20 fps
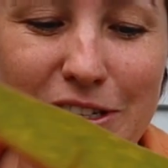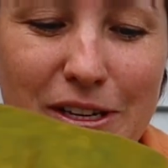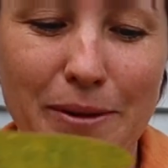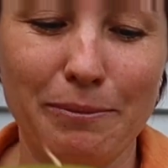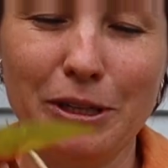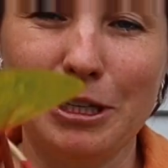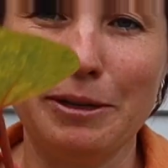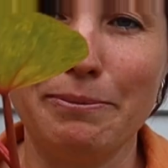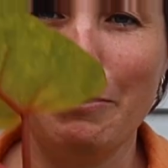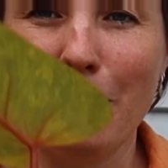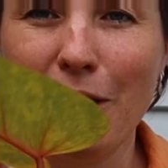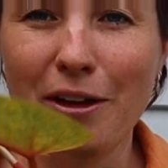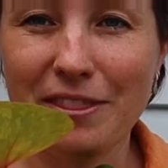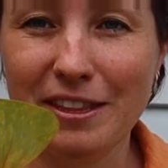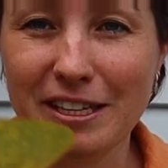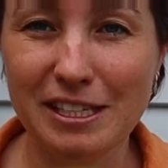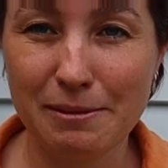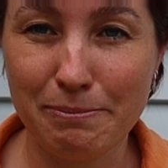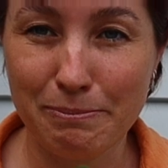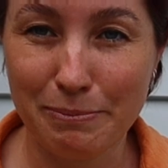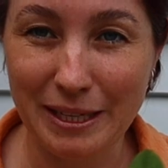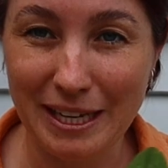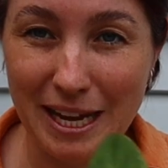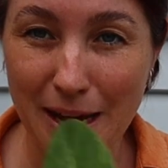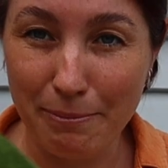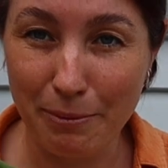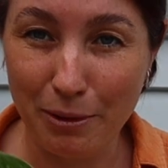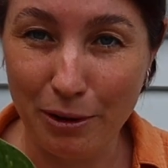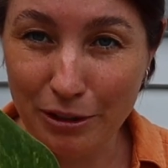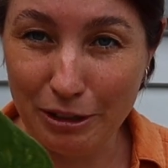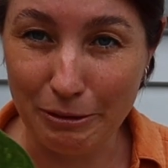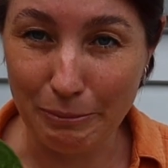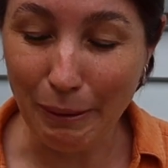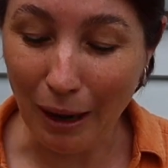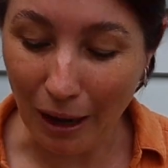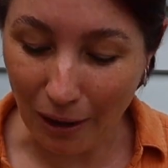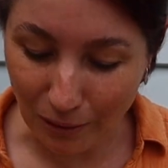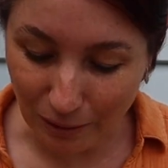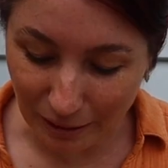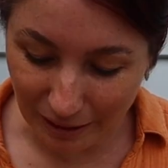so I'm going to pot this bit up on a
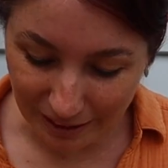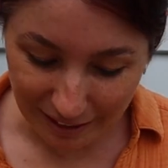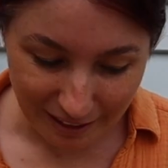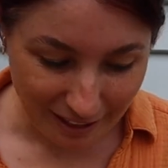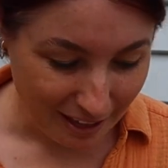pole